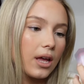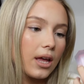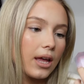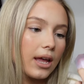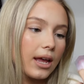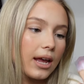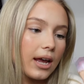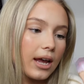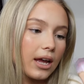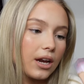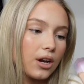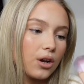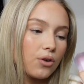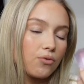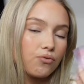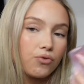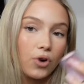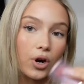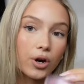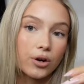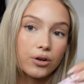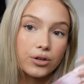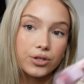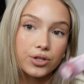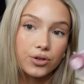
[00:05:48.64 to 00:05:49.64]
in
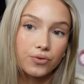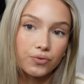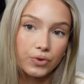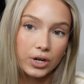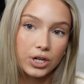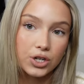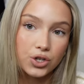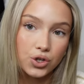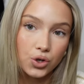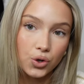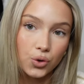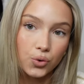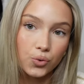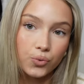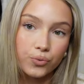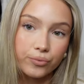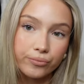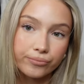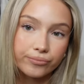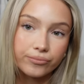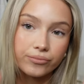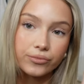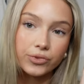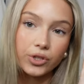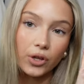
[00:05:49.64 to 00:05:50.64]
Rose Ritual.
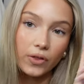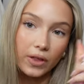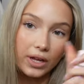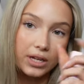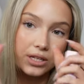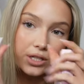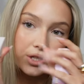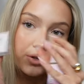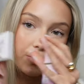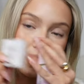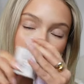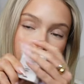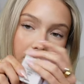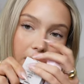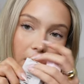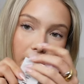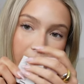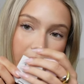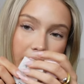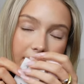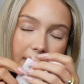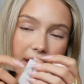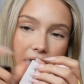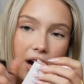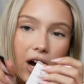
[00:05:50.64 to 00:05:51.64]
So these three are going
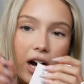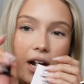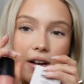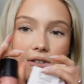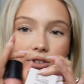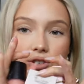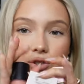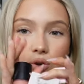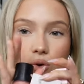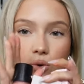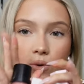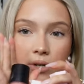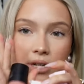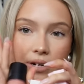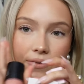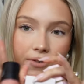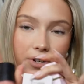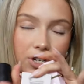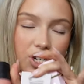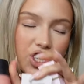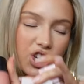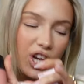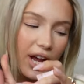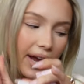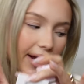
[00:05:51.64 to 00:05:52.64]
in. They're kind of just all
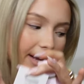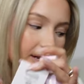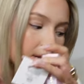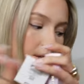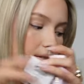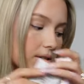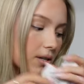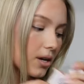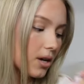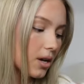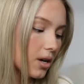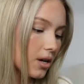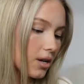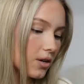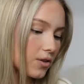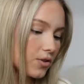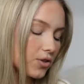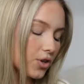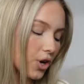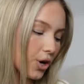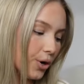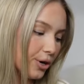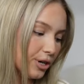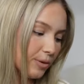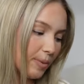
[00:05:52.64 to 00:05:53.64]
different shades.
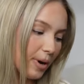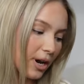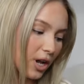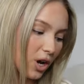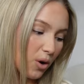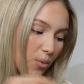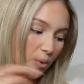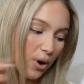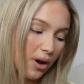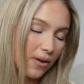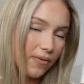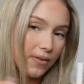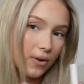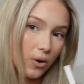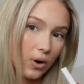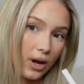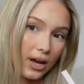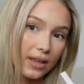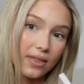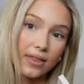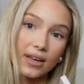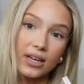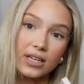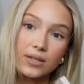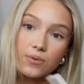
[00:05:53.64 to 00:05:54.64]
So depending on what I feel
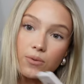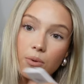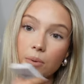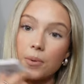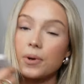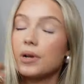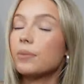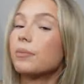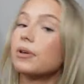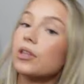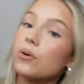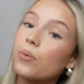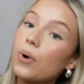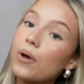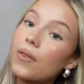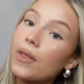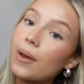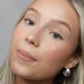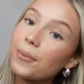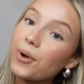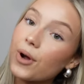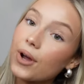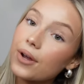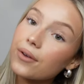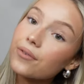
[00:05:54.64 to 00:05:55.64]
like, this will probably be the one
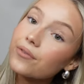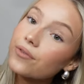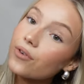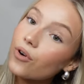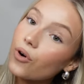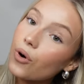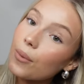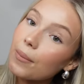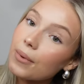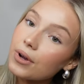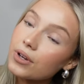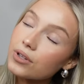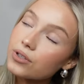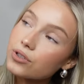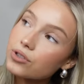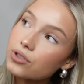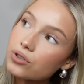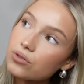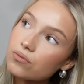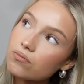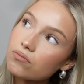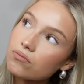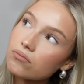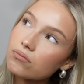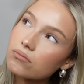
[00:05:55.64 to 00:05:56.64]
I'm going for most
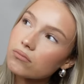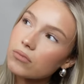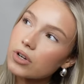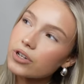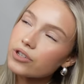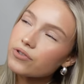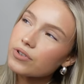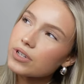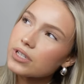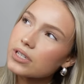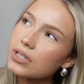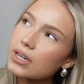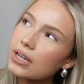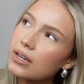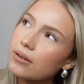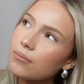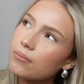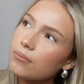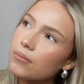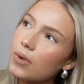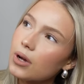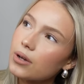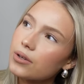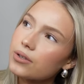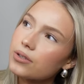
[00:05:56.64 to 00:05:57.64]
recently
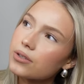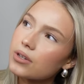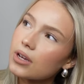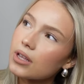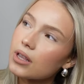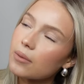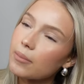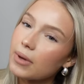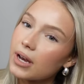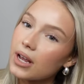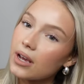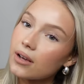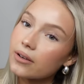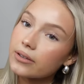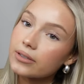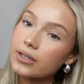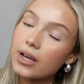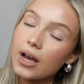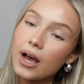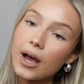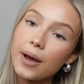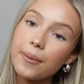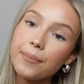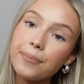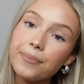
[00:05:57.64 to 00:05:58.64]
at the minute.
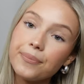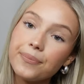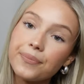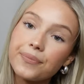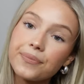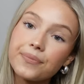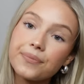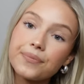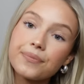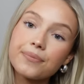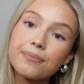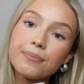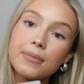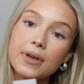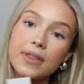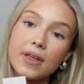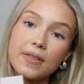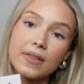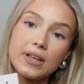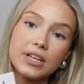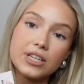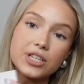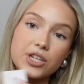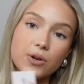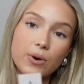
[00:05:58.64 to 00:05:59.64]
But then
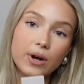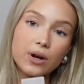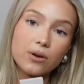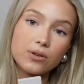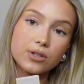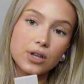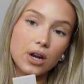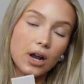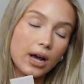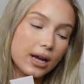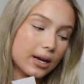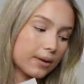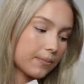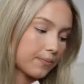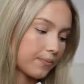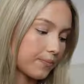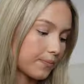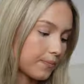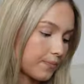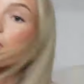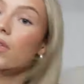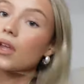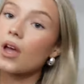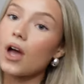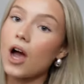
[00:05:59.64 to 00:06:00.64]
these two I also like.
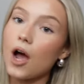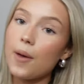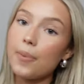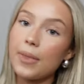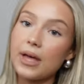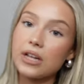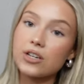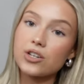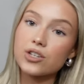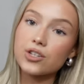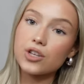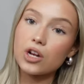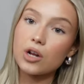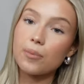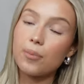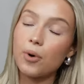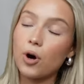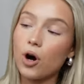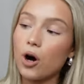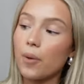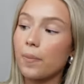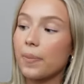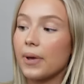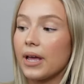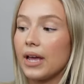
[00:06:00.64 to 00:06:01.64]
I'm then just going to
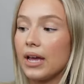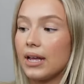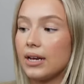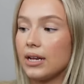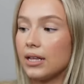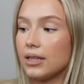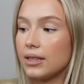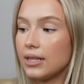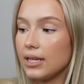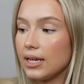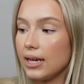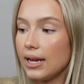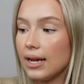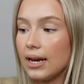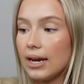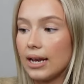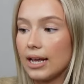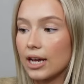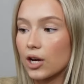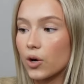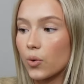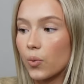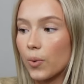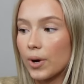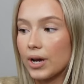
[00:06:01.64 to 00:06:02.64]
pop in the
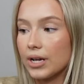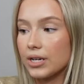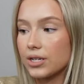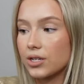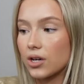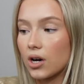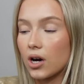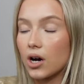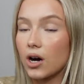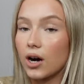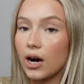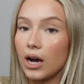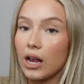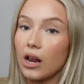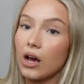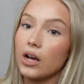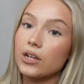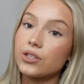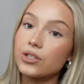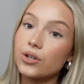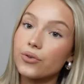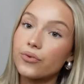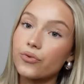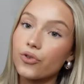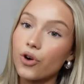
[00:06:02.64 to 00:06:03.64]
liquid
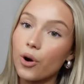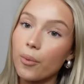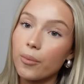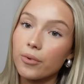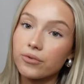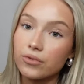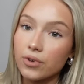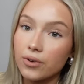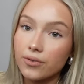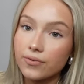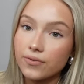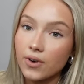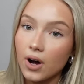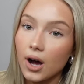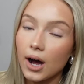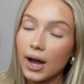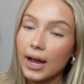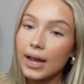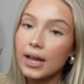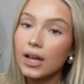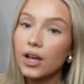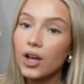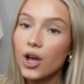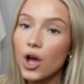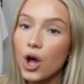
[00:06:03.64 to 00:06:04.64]
highlighter from
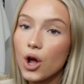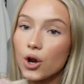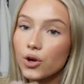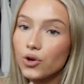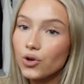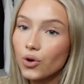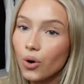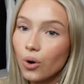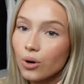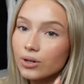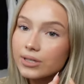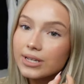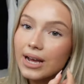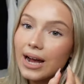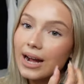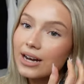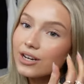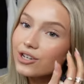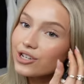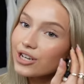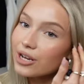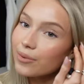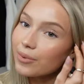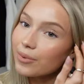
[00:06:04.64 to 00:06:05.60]
Refi. Not actually